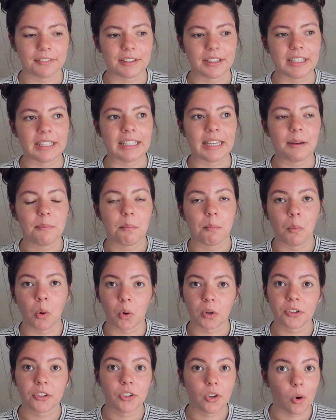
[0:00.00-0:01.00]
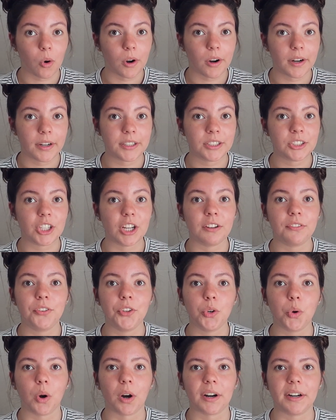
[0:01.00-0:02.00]
get more storage if
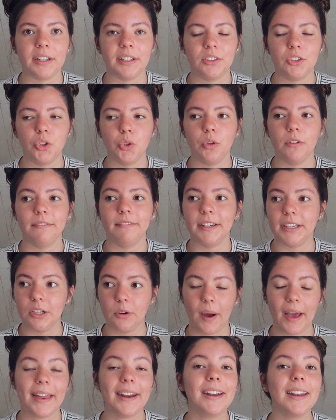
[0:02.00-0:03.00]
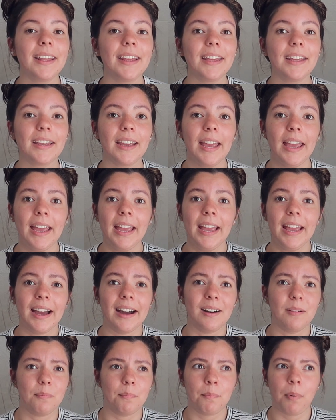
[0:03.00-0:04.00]
you are into video editing.
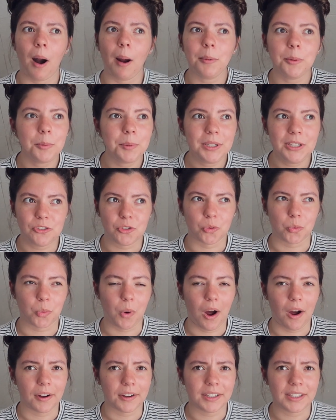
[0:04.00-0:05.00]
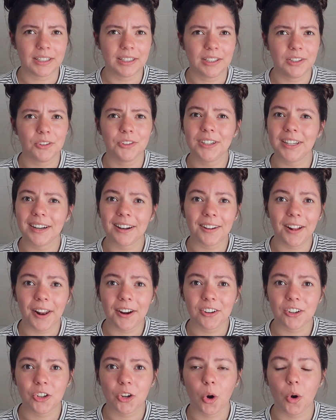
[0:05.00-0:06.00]
Probably drawing, you need a lot
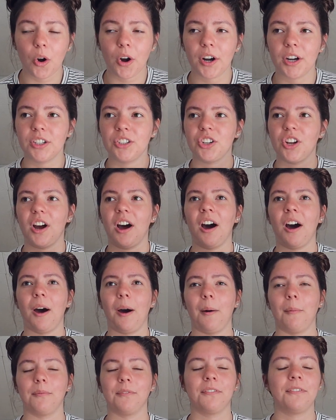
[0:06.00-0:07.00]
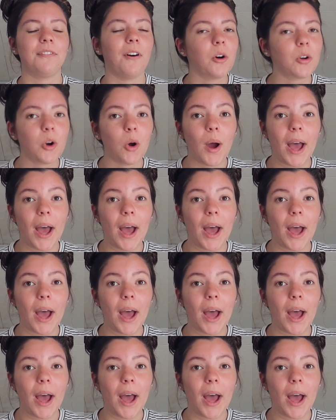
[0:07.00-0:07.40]
of storage. Photo